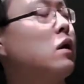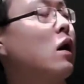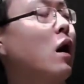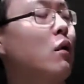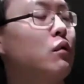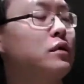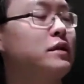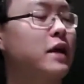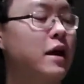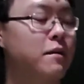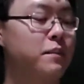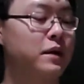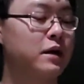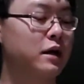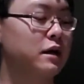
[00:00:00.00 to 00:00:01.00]
I would say,
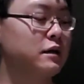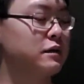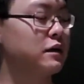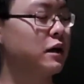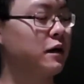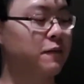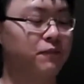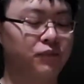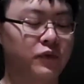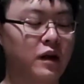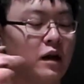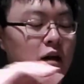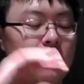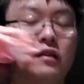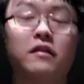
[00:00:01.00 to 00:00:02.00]
because
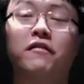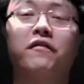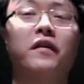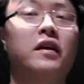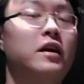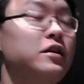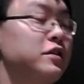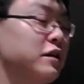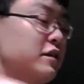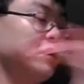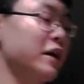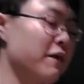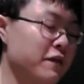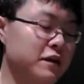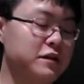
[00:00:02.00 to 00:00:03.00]
the finish is
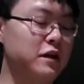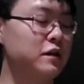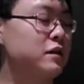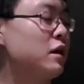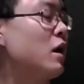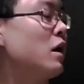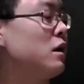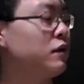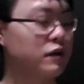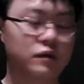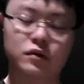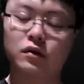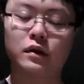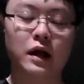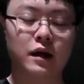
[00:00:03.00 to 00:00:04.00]
70-68,
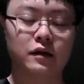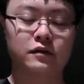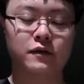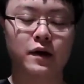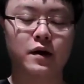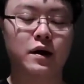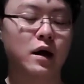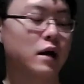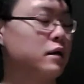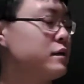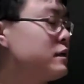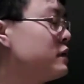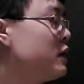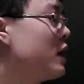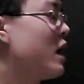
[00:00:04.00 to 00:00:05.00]
so that is very
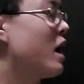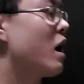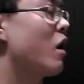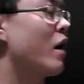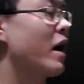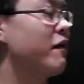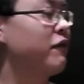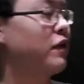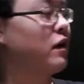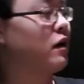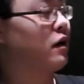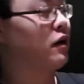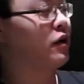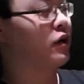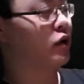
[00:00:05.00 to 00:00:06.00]
nice.
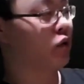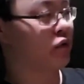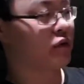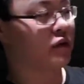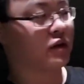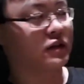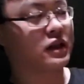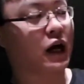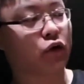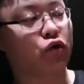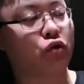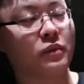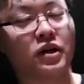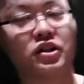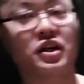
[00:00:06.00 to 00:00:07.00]
However, you know, there's not too
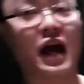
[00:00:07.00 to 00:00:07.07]
much